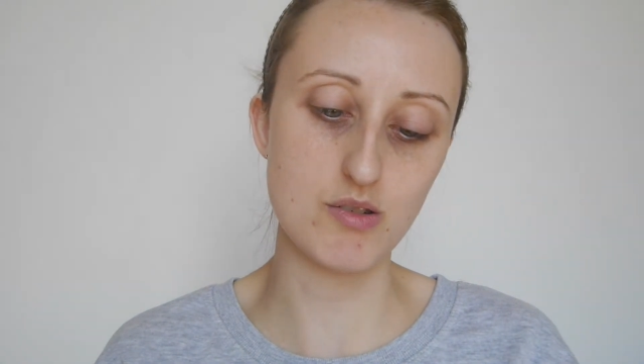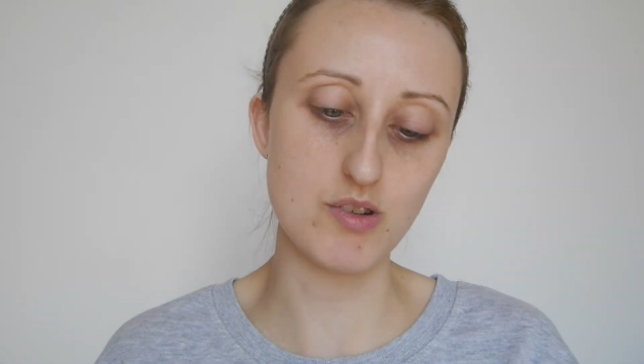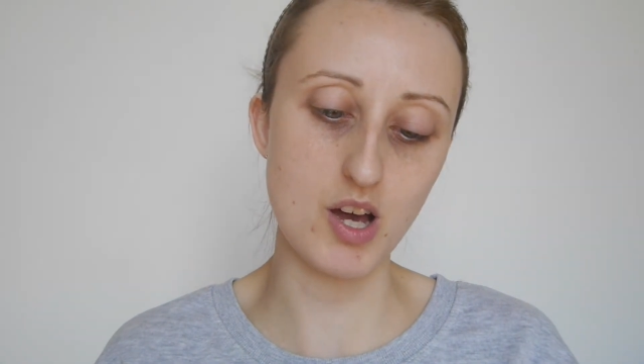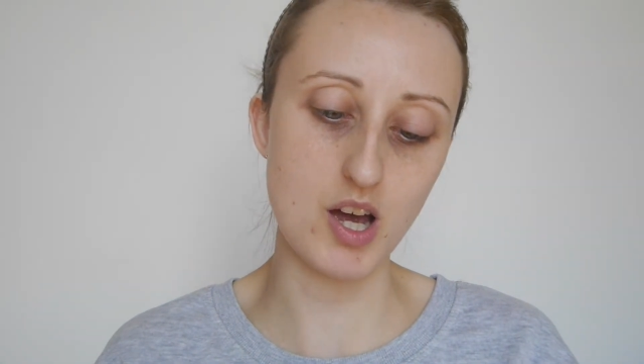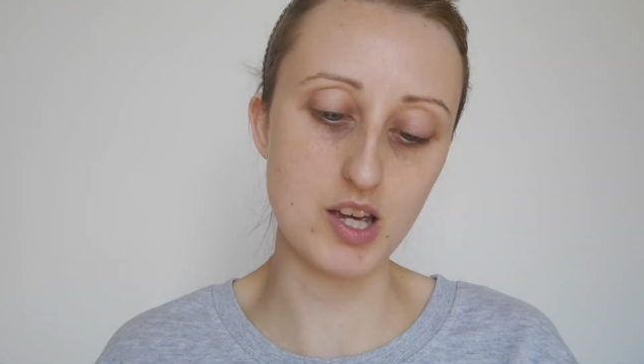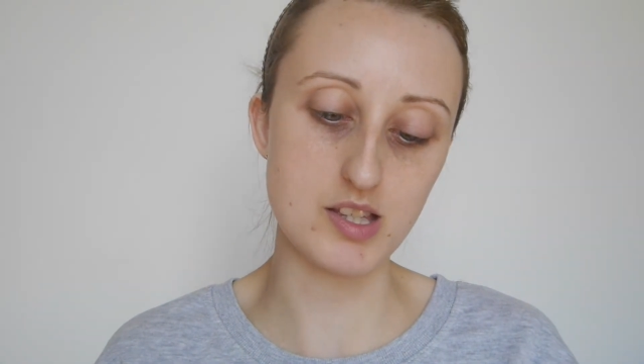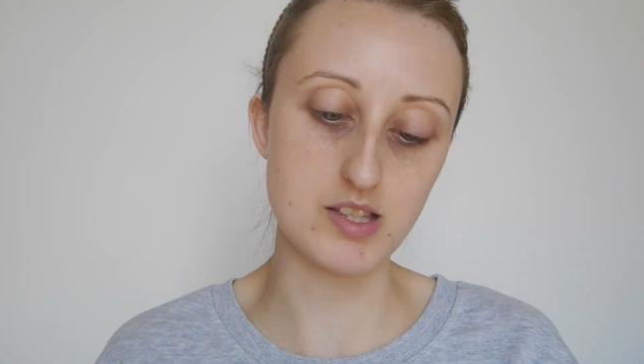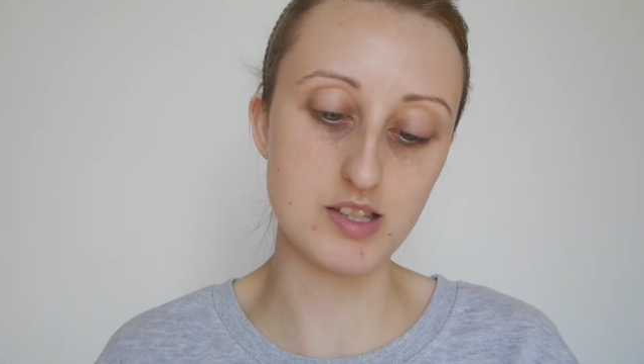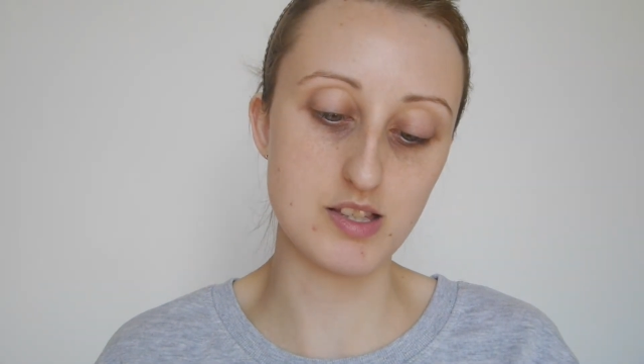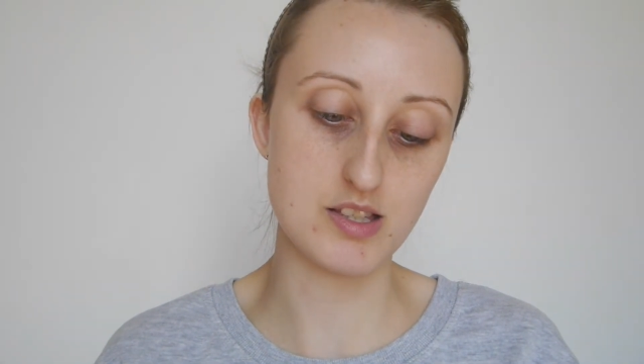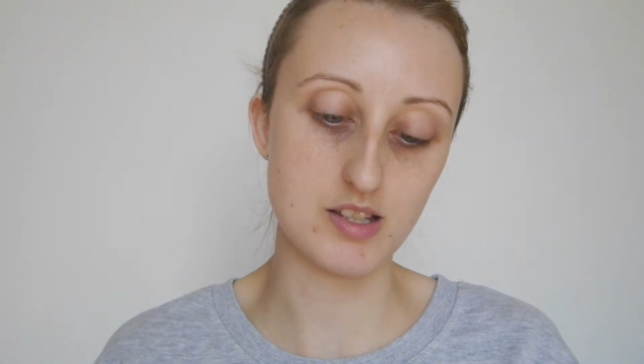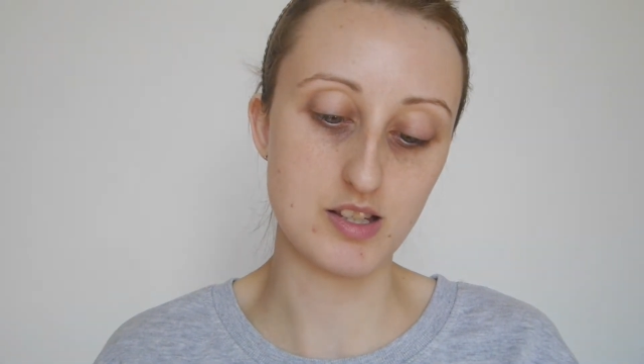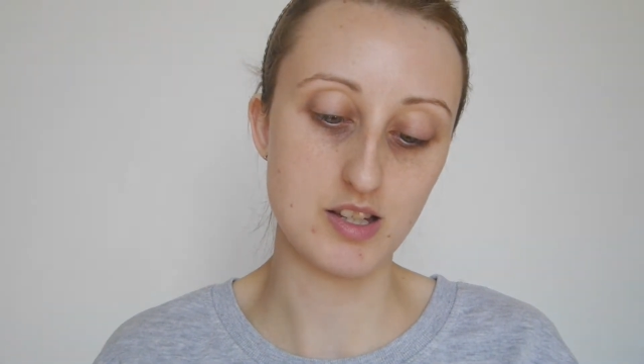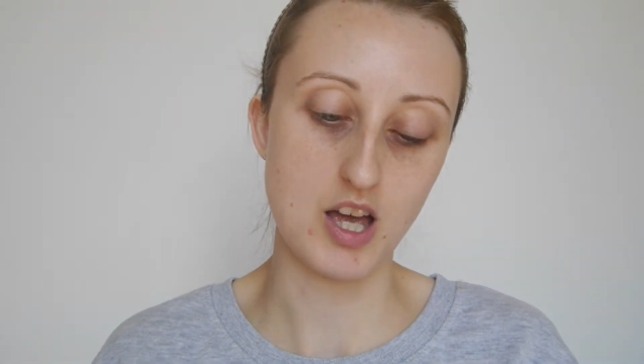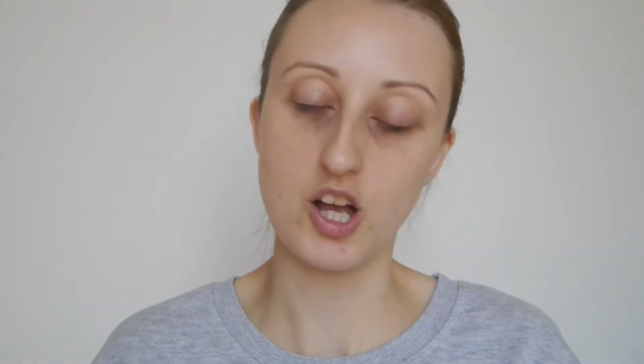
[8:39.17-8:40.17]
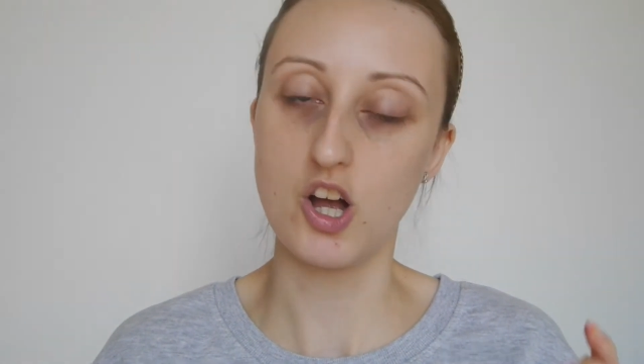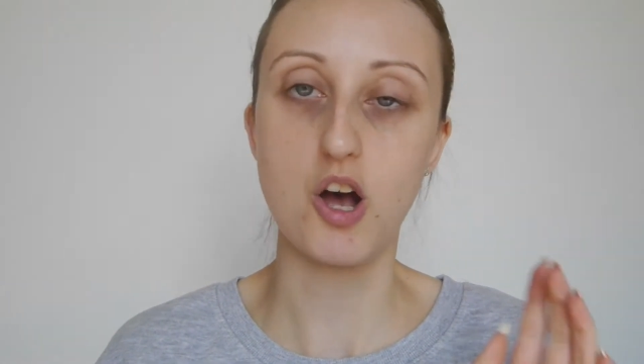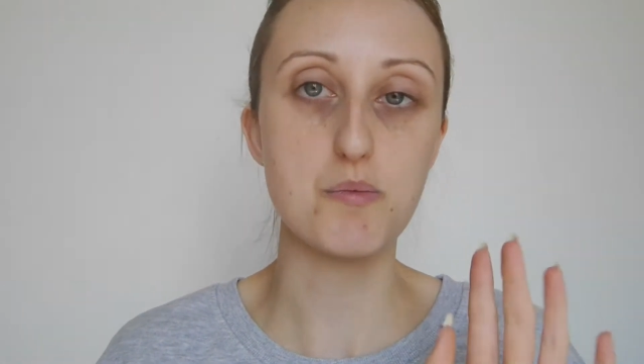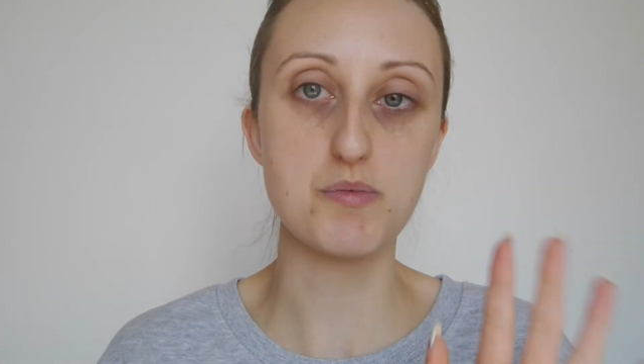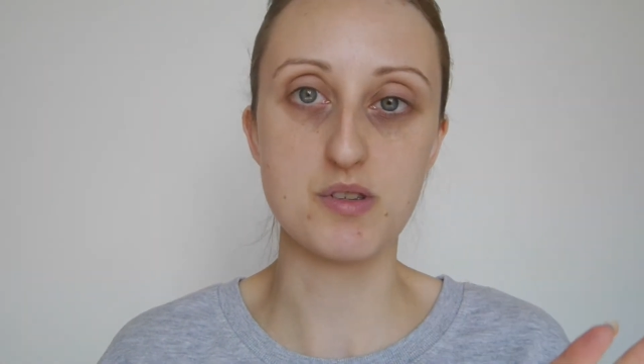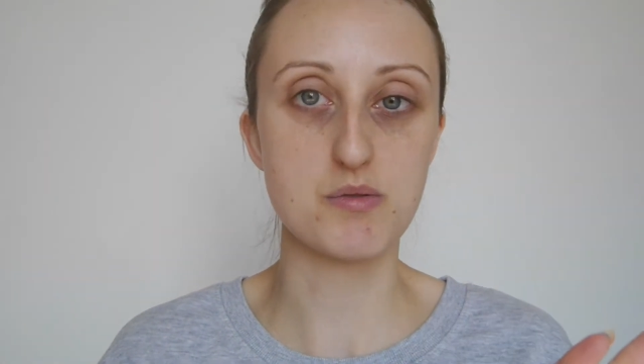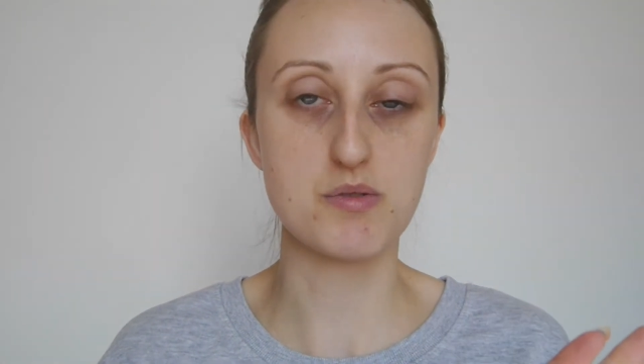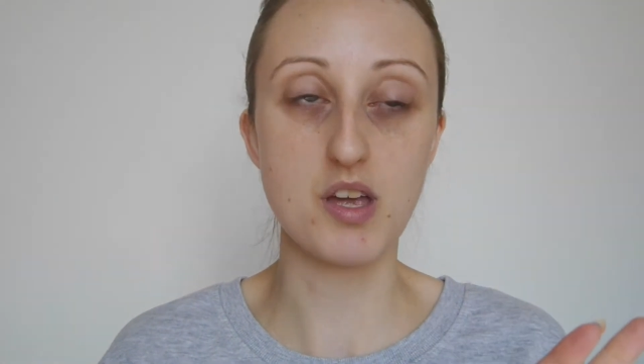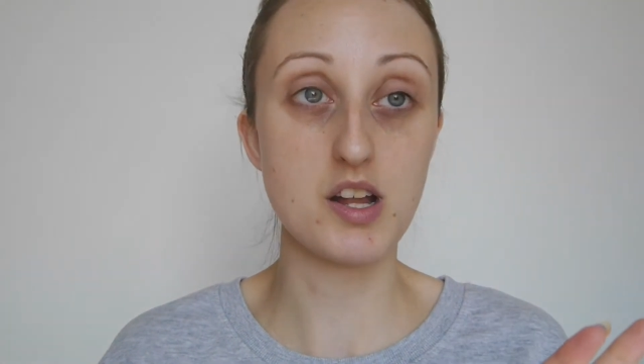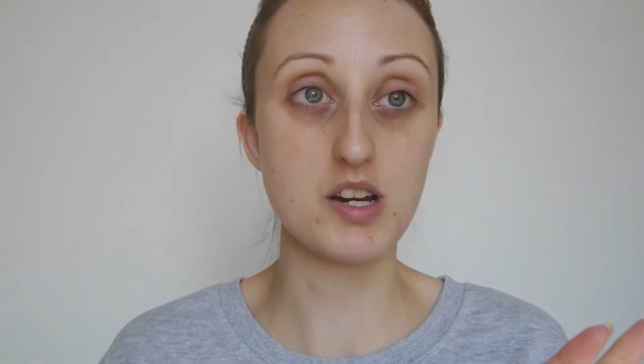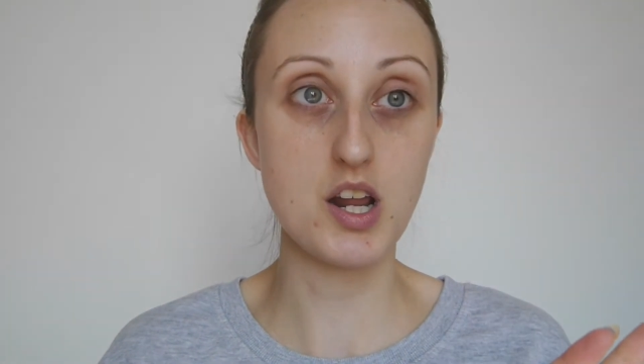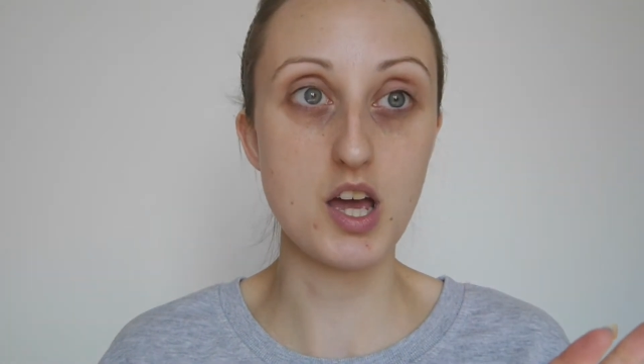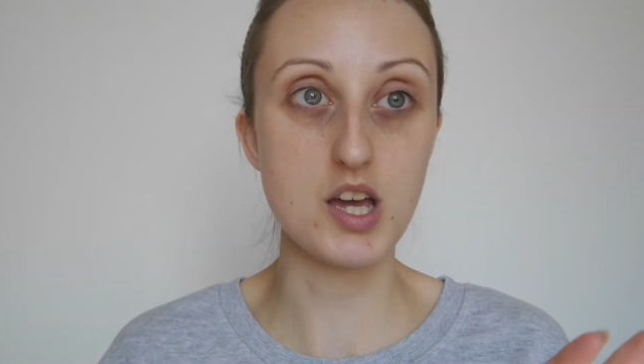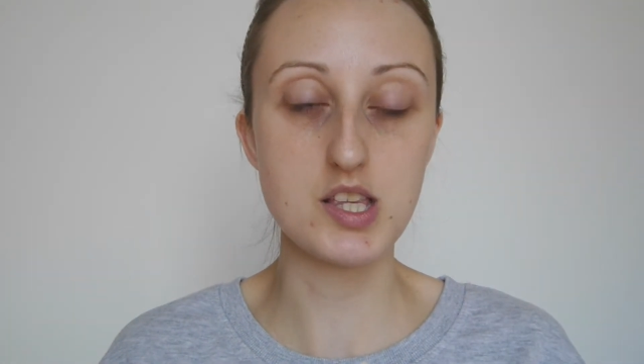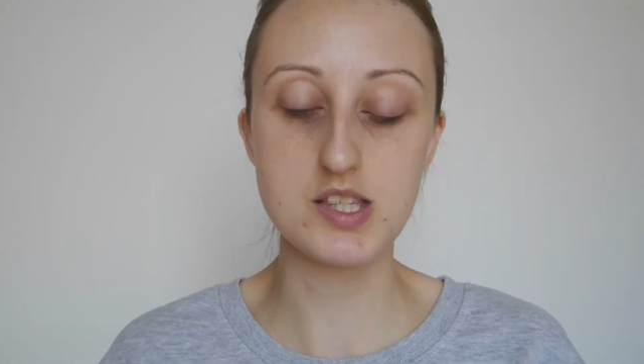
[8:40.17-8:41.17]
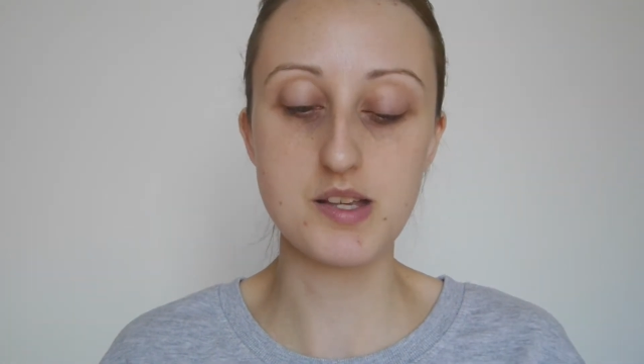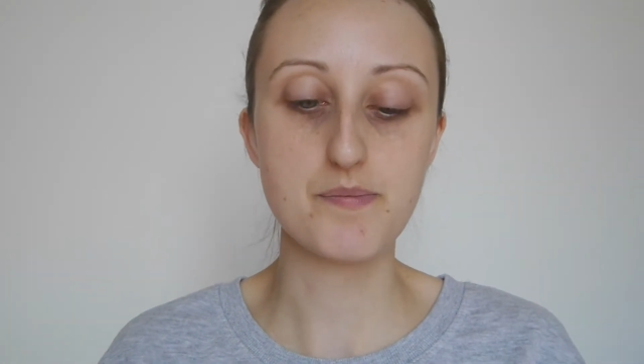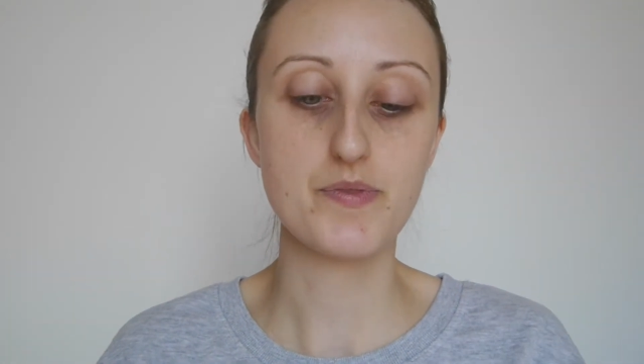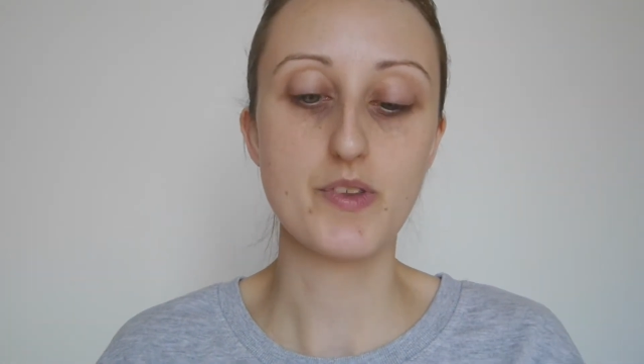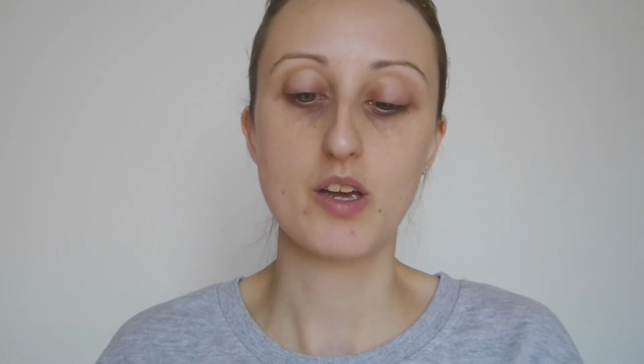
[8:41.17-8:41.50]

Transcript: nice. Can't stop saying nice.